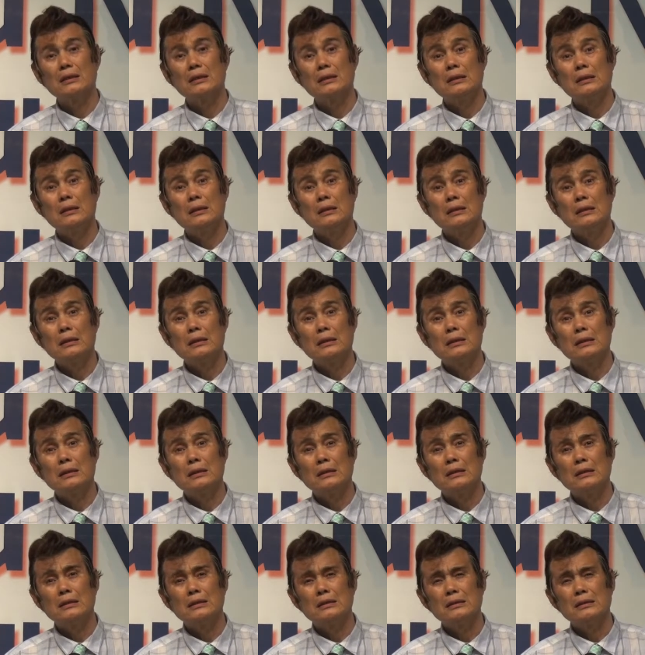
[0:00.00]

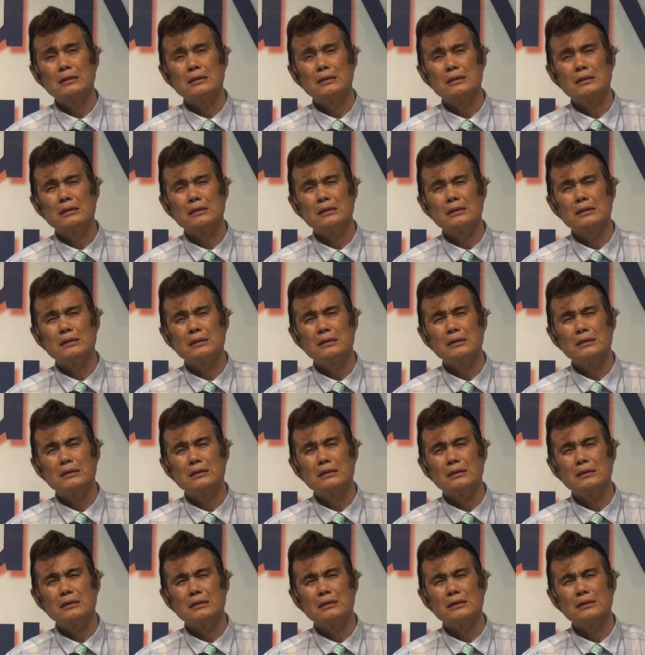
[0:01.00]

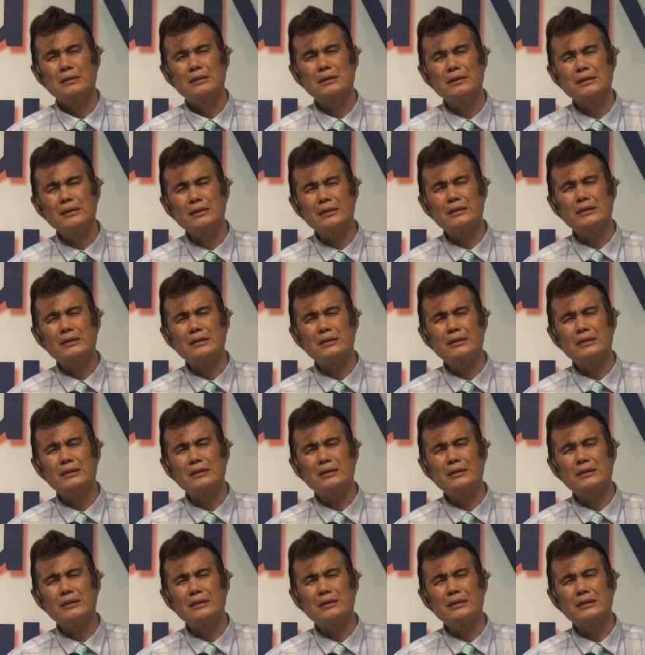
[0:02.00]
No one is speaking in this clip.